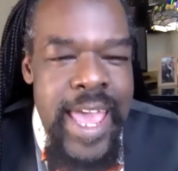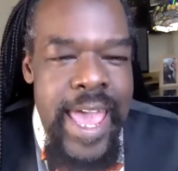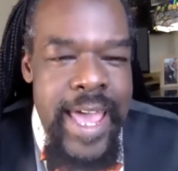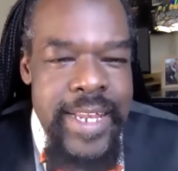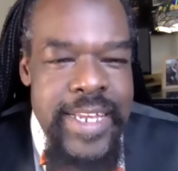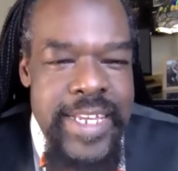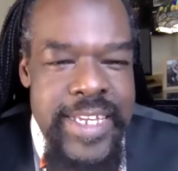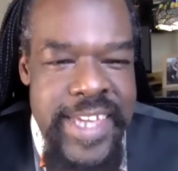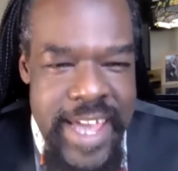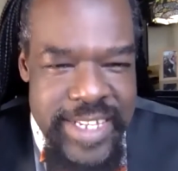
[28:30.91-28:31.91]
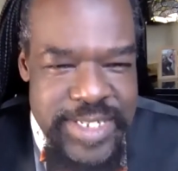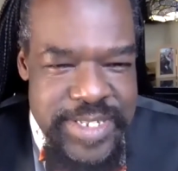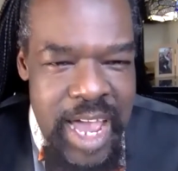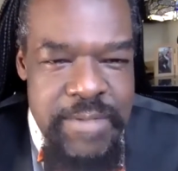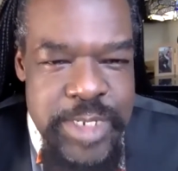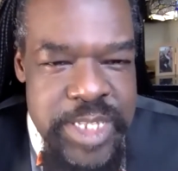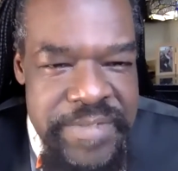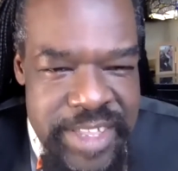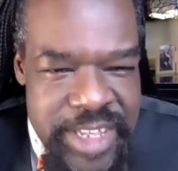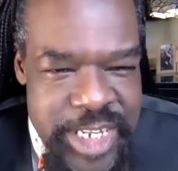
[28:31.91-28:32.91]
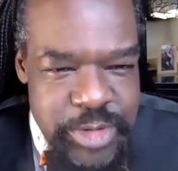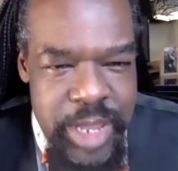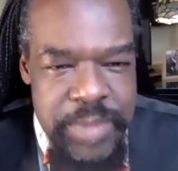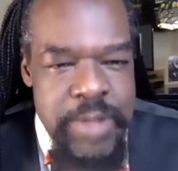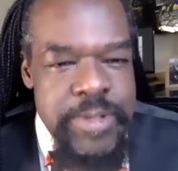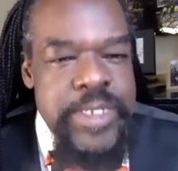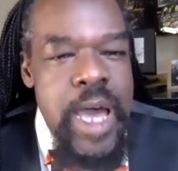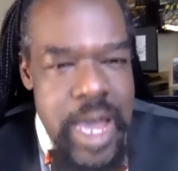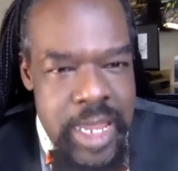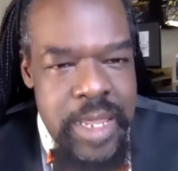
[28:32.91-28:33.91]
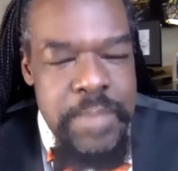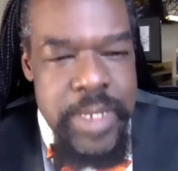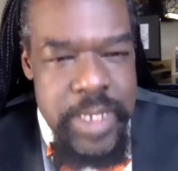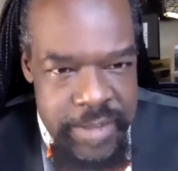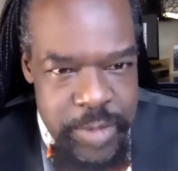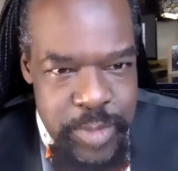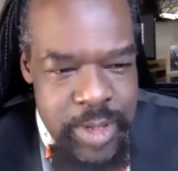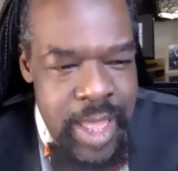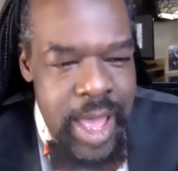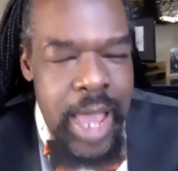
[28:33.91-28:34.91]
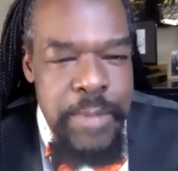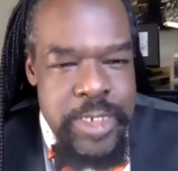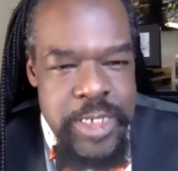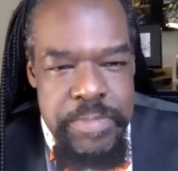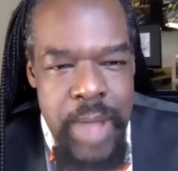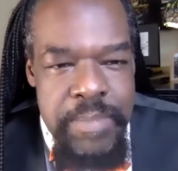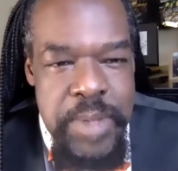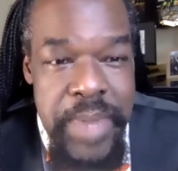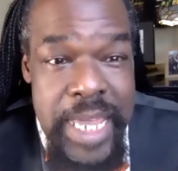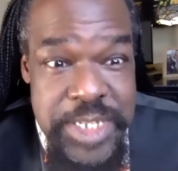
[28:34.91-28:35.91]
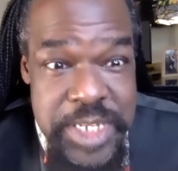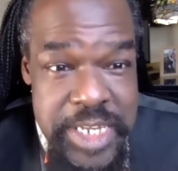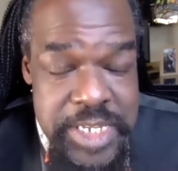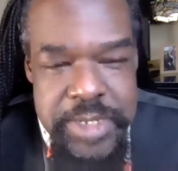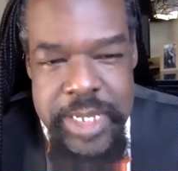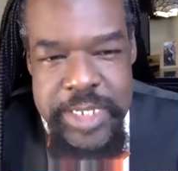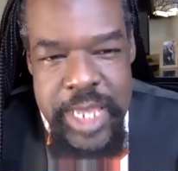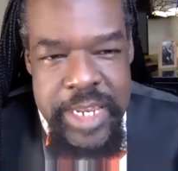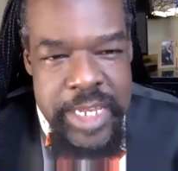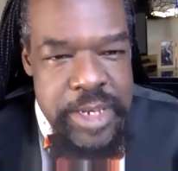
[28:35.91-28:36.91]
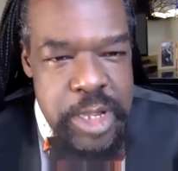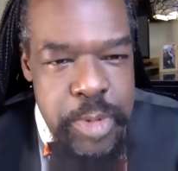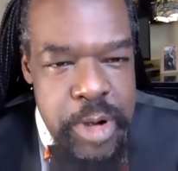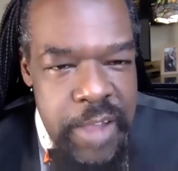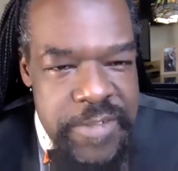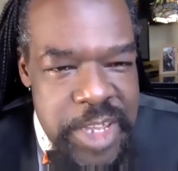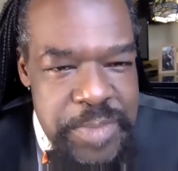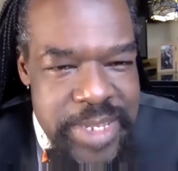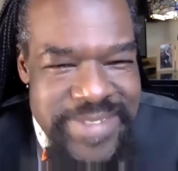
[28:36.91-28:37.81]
And yes, I was living the dream. It was unbelievable. I took Mom to Macy's because I didn't know Bertolf Goodman.